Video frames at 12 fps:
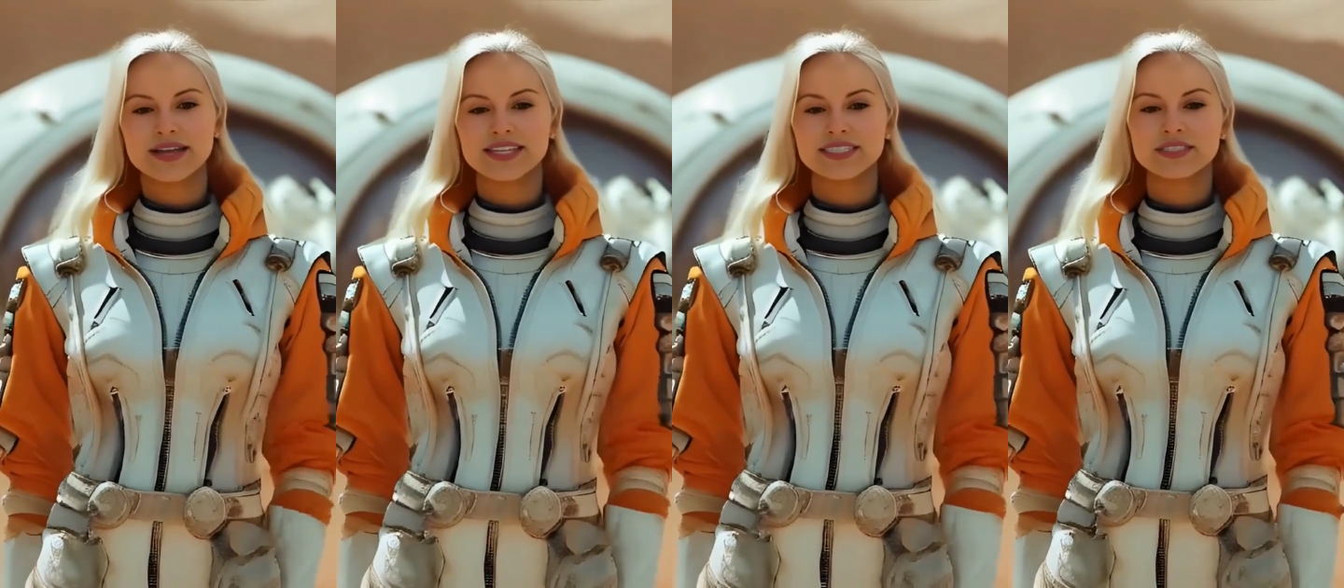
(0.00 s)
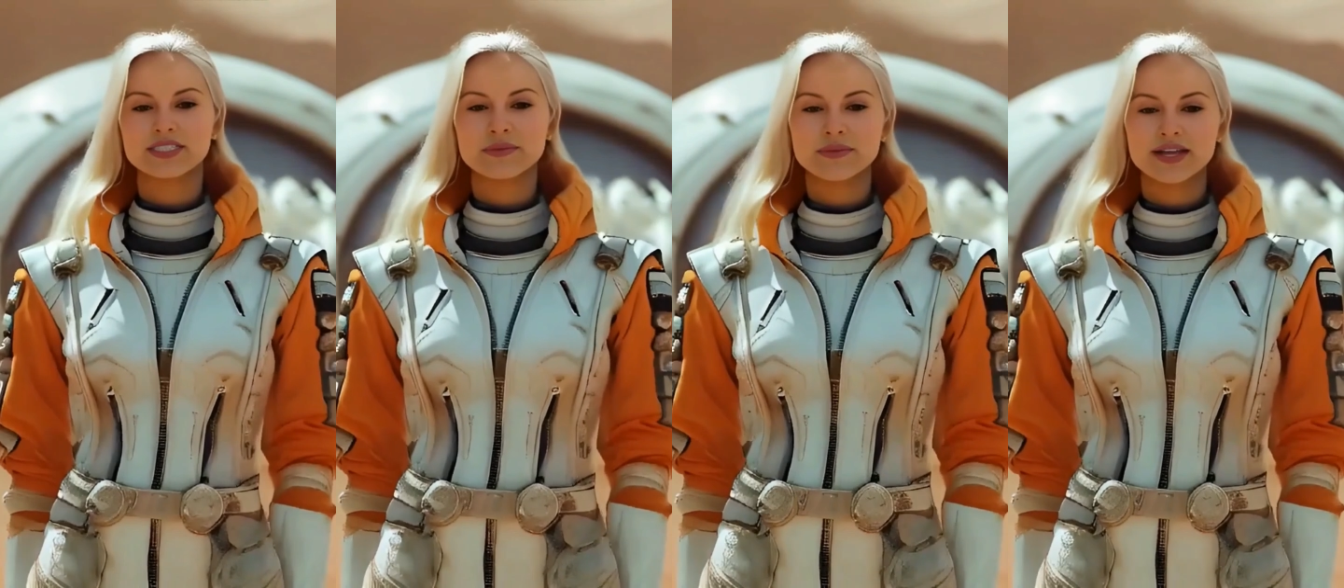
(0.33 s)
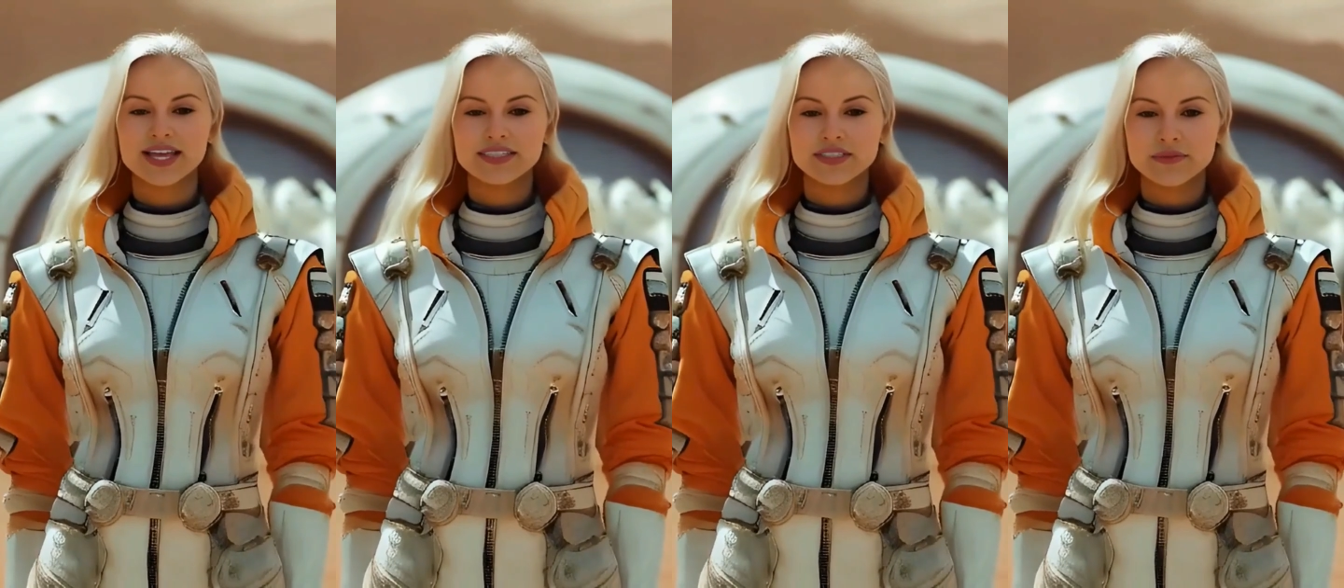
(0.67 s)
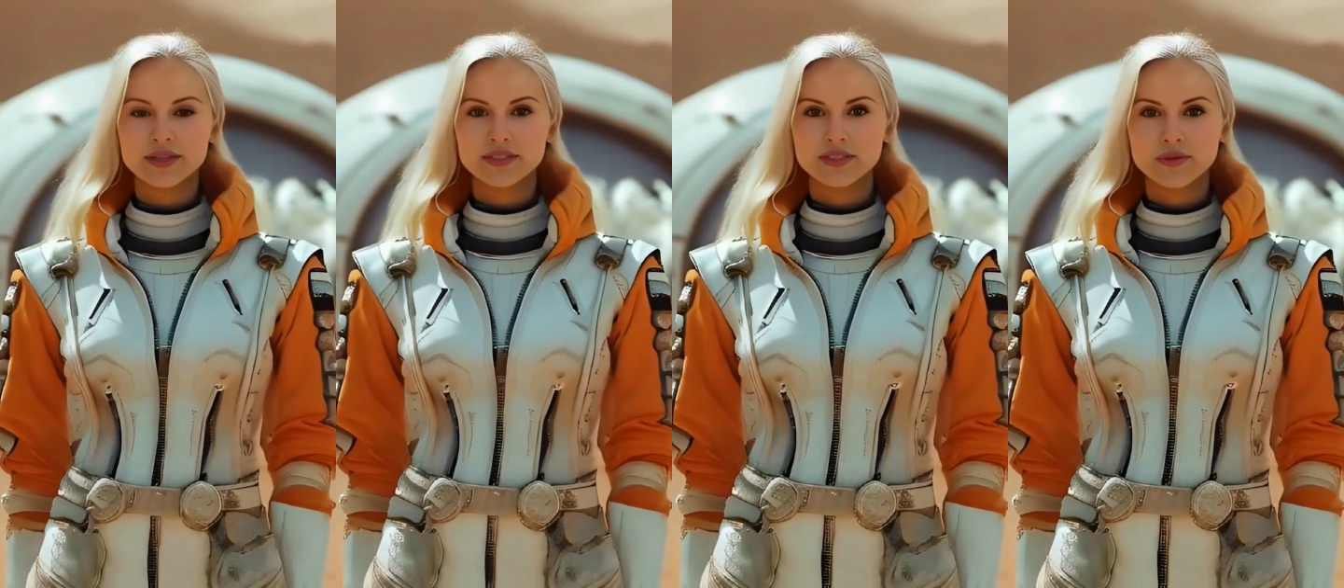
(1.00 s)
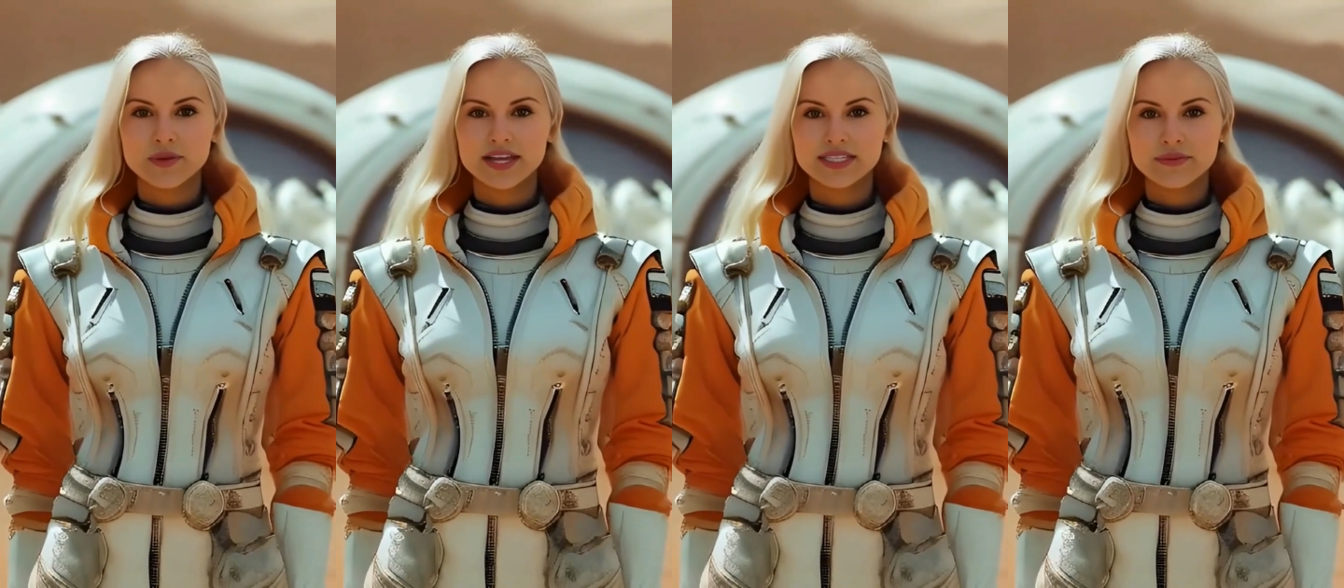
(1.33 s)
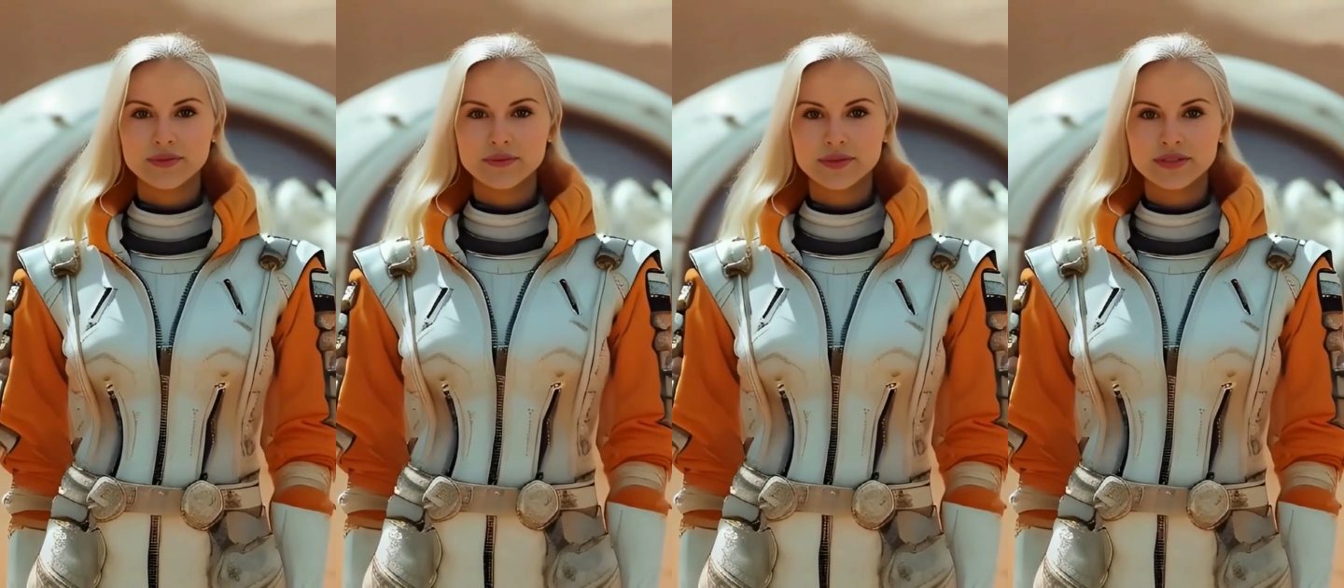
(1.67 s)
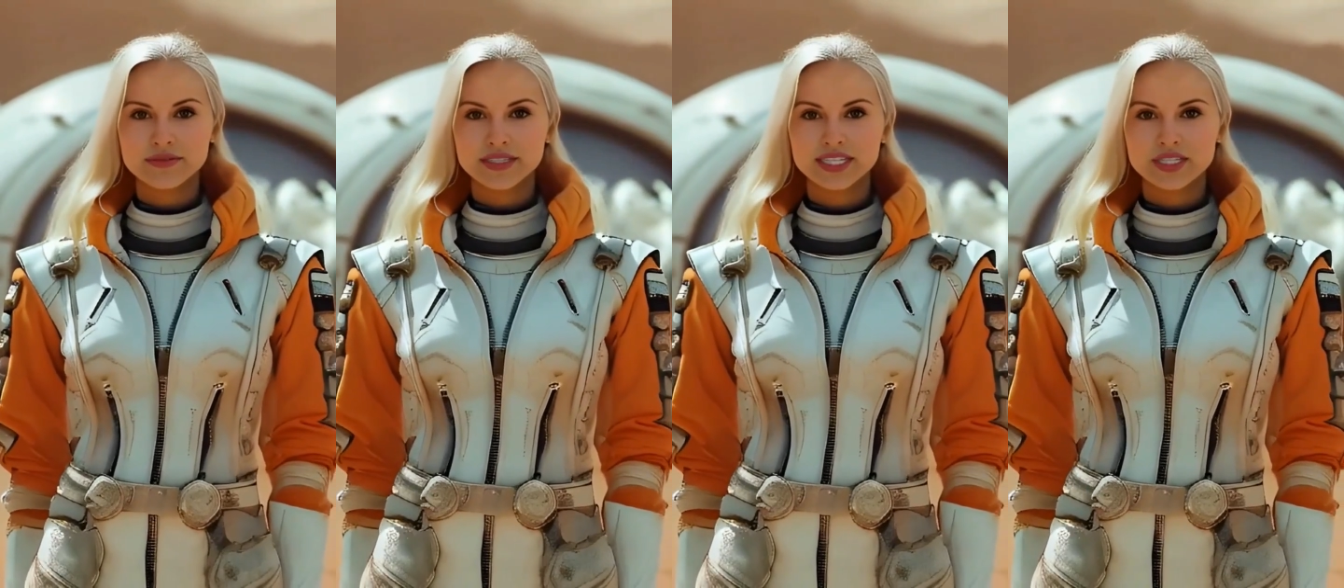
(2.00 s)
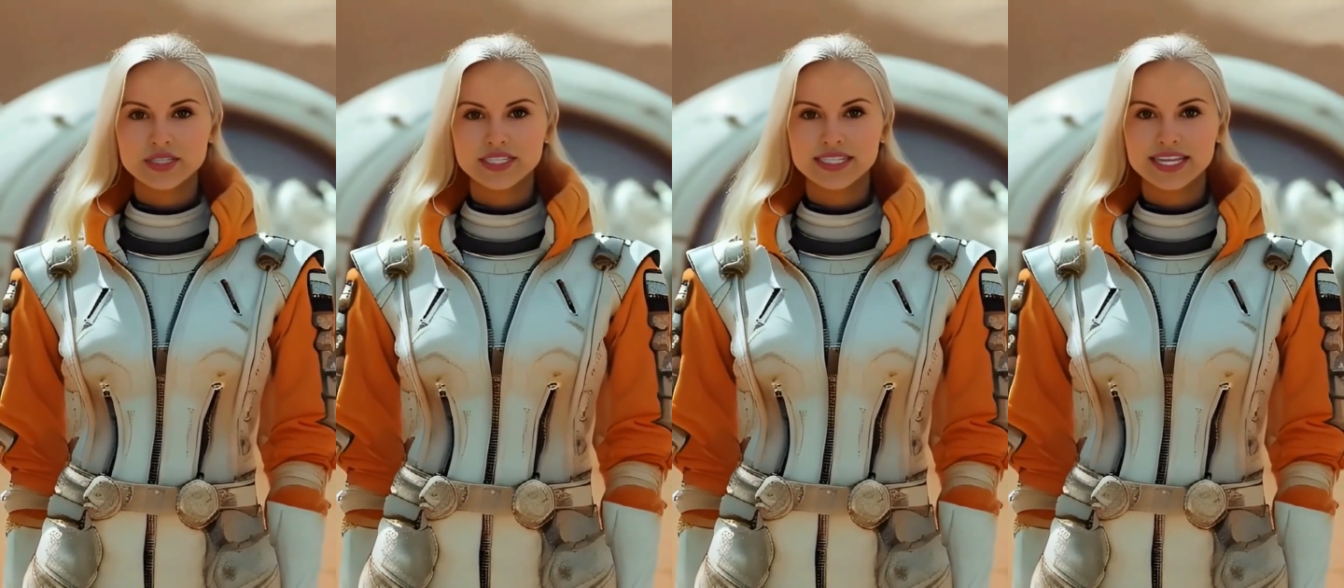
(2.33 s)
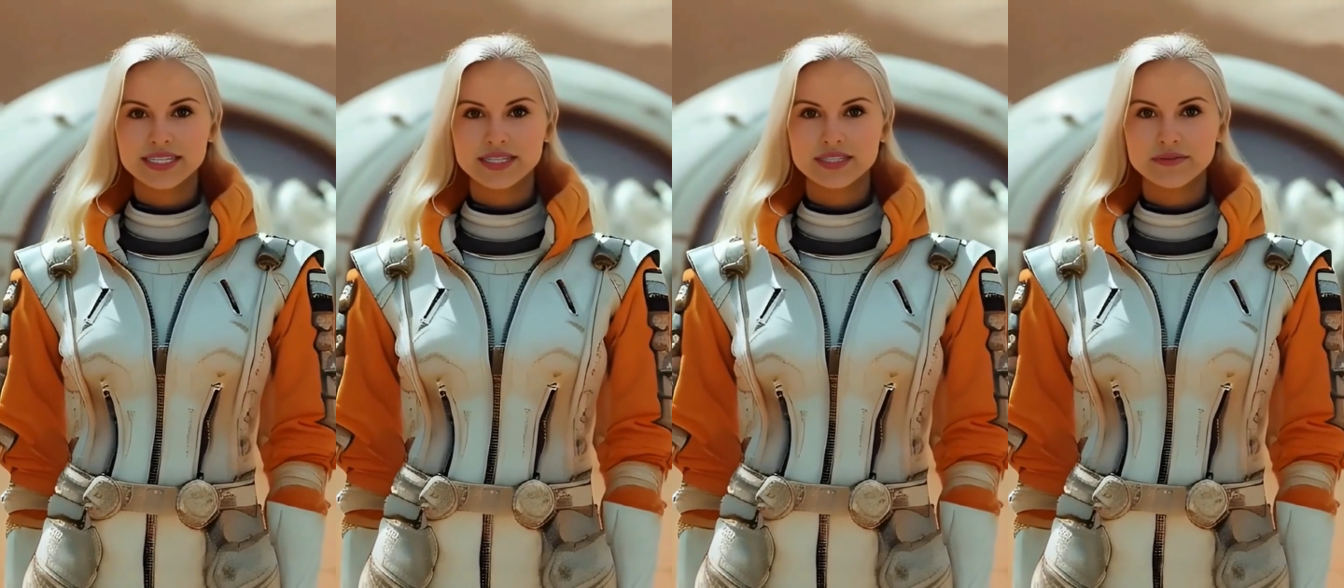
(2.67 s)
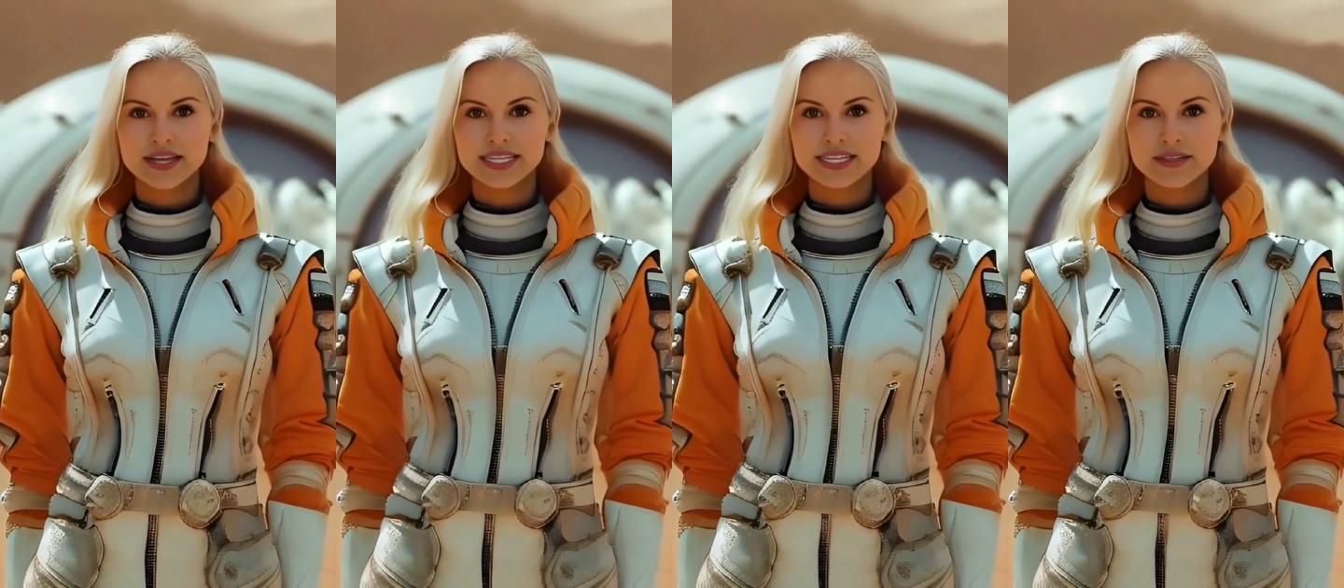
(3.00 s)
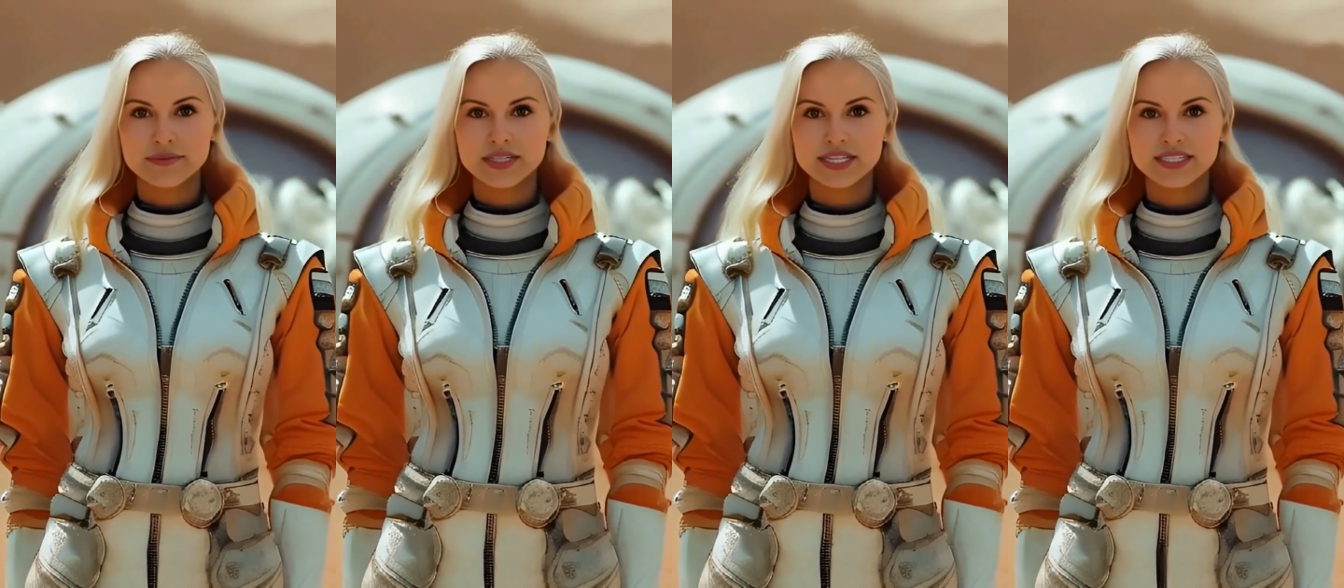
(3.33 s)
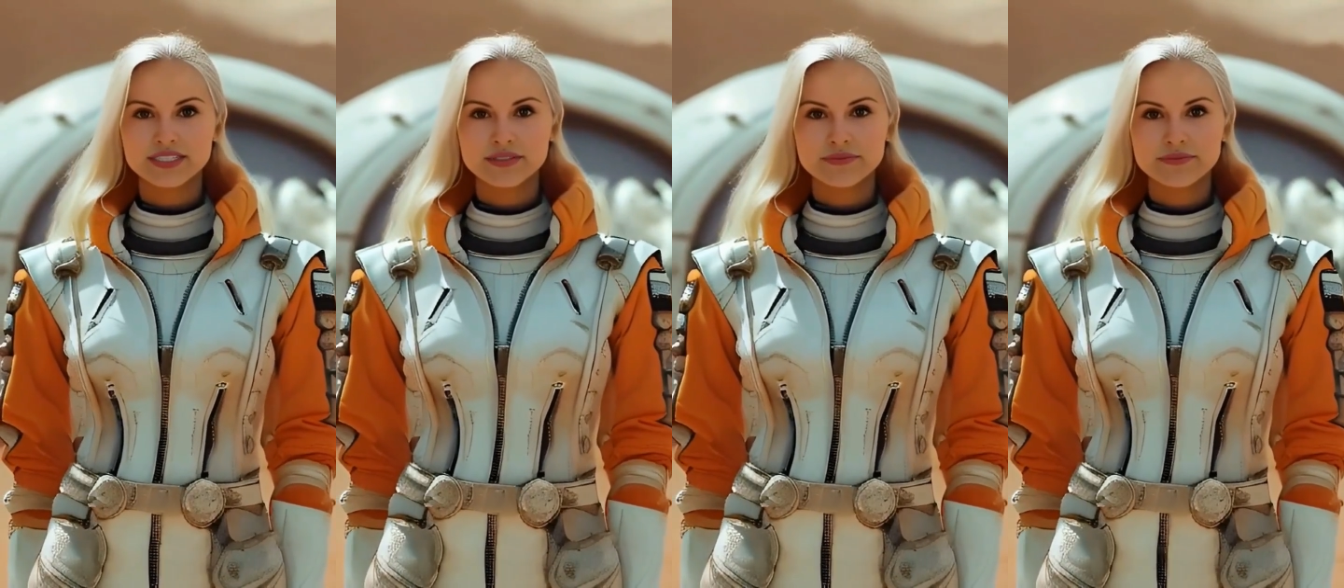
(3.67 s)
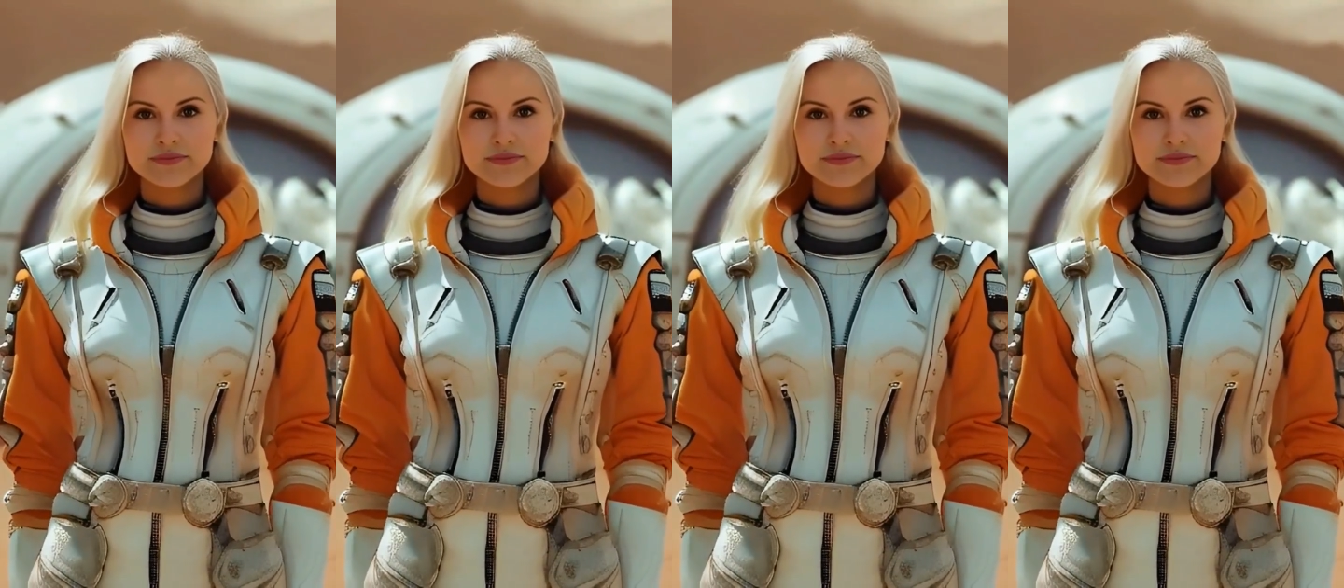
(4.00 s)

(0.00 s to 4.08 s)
as if someone had smoothed away the prominent features seen in the Viking images.